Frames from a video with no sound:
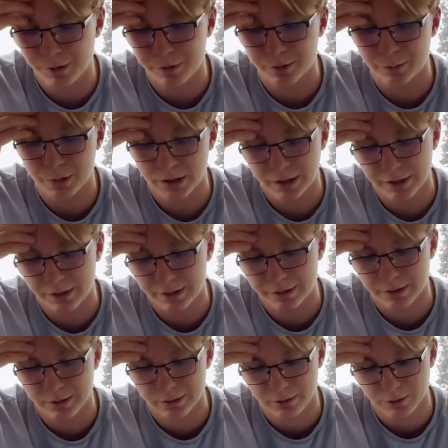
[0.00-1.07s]
even played
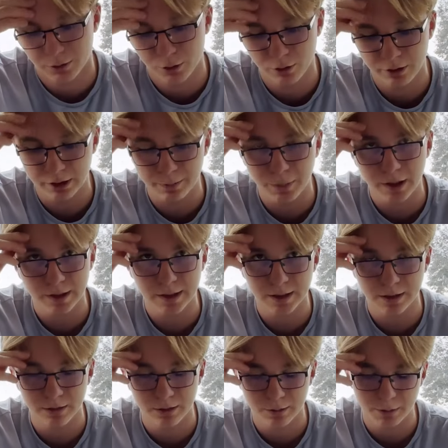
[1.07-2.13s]
2 in the
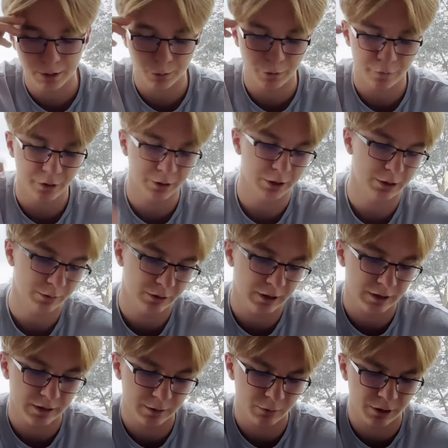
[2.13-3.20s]
past, but we found out
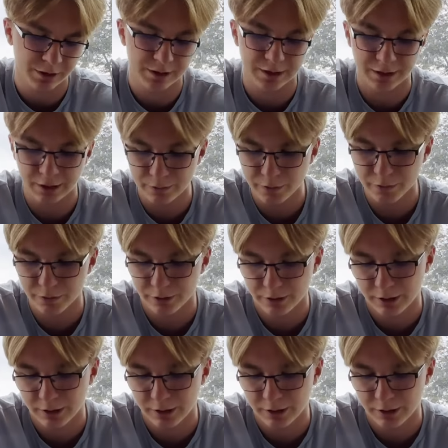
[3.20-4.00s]
that 1 is enough.